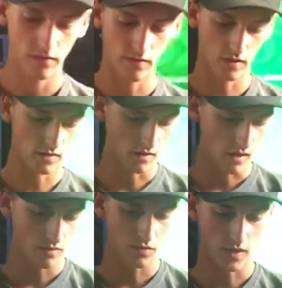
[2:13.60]
First
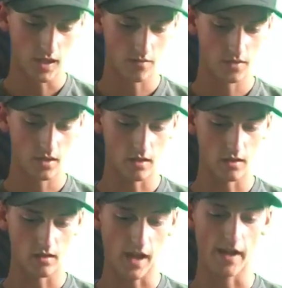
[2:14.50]
off, we have the
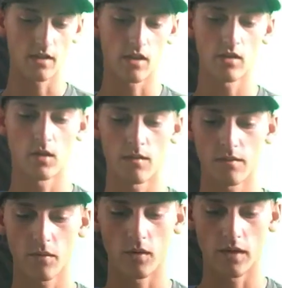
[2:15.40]
Exo Swim
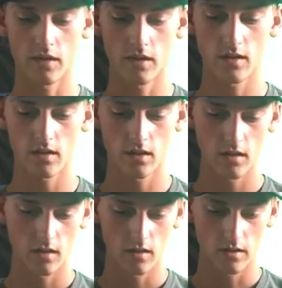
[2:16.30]
4-inchers.
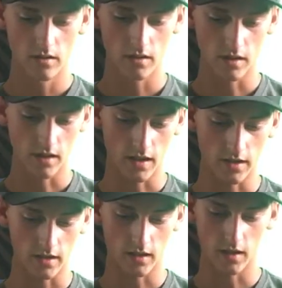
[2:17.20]
They got
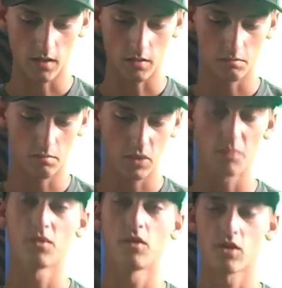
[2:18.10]
like a
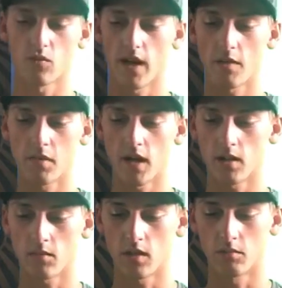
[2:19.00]
purplish white
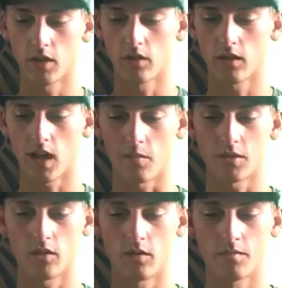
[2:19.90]
bottom and a bluer top
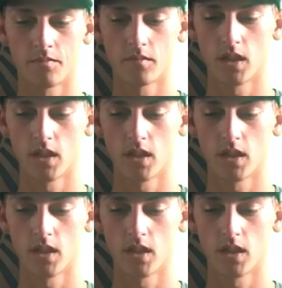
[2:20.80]
to them.